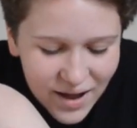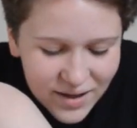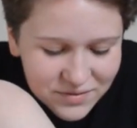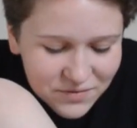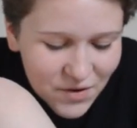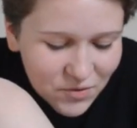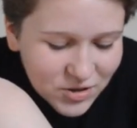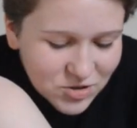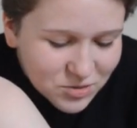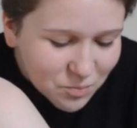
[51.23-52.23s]
it's
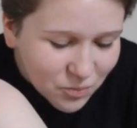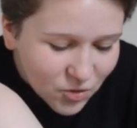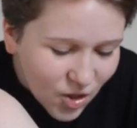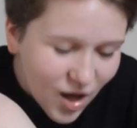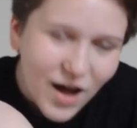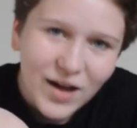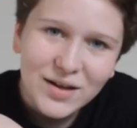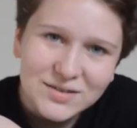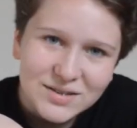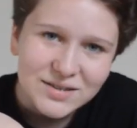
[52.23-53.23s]
very just
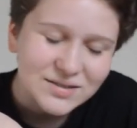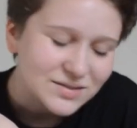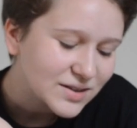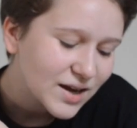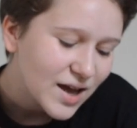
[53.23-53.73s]
blonde and